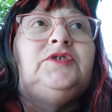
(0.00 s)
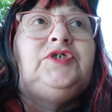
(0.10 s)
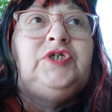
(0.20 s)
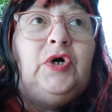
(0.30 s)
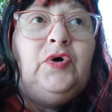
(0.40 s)

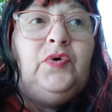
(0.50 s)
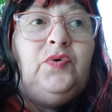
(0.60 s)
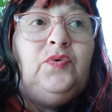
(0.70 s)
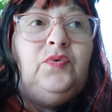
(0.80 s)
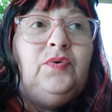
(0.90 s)

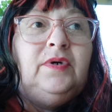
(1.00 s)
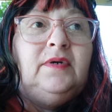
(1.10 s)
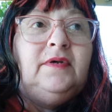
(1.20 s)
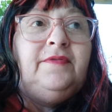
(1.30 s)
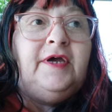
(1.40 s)
so
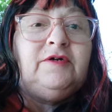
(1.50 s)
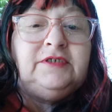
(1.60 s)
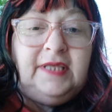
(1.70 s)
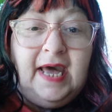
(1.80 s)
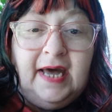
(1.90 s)
there's
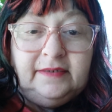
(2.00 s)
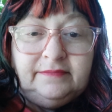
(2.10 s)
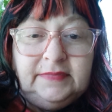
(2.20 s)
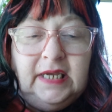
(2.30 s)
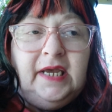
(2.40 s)
that.
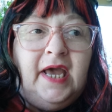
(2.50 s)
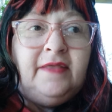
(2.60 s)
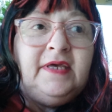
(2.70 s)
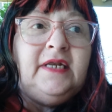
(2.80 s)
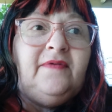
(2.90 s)
And
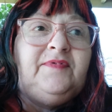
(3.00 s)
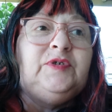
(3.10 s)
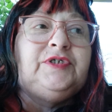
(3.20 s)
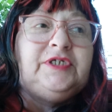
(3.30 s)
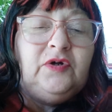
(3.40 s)
then if you
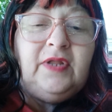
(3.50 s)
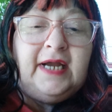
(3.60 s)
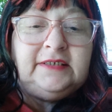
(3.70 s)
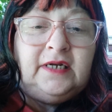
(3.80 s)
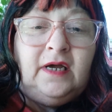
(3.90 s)
still
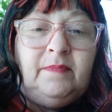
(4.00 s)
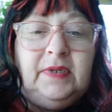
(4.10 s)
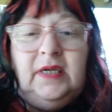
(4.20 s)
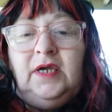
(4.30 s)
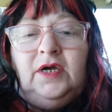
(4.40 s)
acting up,
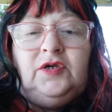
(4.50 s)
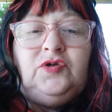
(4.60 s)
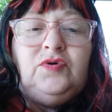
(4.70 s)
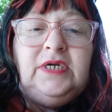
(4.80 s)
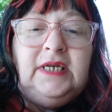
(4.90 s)

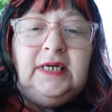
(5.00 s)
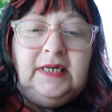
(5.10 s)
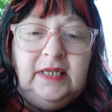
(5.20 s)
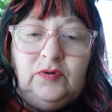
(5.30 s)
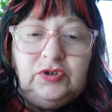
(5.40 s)
you get a
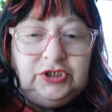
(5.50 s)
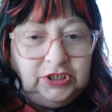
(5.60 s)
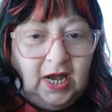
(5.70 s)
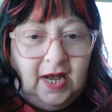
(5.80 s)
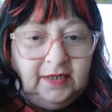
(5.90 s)
little
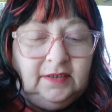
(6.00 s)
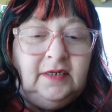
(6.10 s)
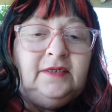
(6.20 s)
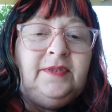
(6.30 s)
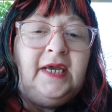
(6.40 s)
shot
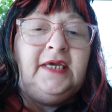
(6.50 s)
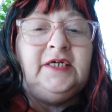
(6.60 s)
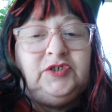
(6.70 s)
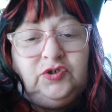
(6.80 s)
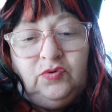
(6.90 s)
that
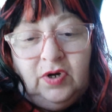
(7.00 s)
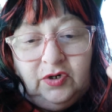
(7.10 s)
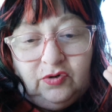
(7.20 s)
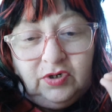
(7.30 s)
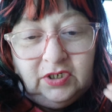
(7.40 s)
gets you
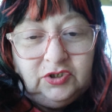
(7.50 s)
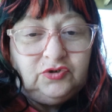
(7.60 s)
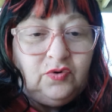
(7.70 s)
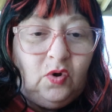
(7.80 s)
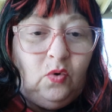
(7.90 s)
under
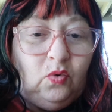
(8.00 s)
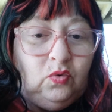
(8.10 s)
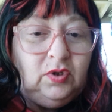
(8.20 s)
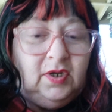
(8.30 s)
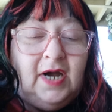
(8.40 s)
control.
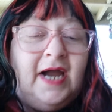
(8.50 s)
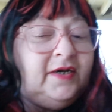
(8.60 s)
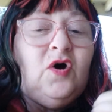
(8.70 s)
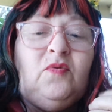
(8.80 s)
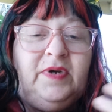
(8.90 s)
I
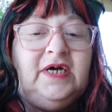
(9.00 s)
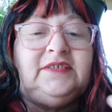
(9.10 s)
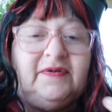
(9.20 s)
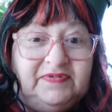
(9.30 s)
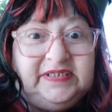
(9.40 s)
know because
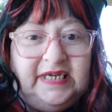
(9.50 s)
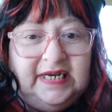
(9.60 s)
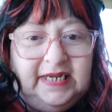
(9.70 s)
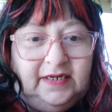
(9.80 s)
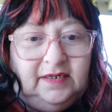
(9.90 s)
I've seen
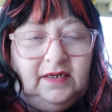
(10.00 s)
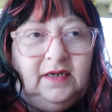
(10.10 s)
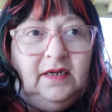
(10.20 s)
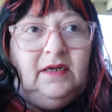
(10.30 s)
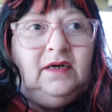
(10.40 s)
it.
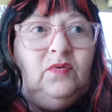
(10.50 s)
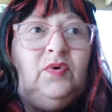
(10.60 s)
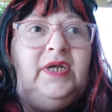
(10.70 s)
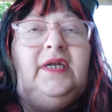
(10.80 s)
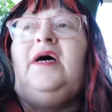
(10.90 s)

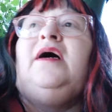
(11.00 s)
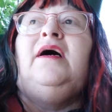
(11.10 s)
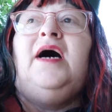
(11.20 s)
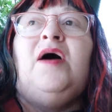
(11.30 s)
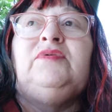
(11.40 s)
When
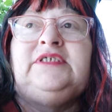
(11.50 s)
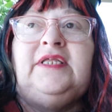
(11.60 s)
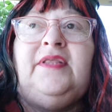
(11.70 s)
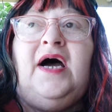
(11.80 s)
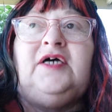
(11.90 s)
I was
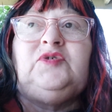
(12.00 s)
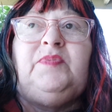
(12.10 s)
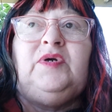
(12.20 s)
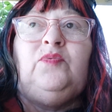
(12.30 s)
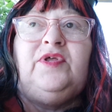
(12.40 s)
in the
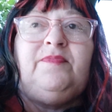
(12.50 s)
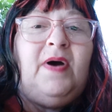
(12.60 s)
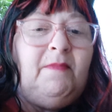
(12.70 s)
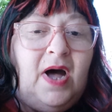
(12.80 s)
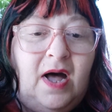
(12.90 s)
hospital with my
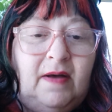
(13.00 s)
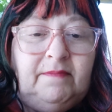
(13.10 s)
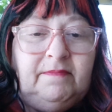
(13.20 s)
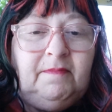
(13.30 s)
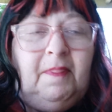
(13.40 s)
mom,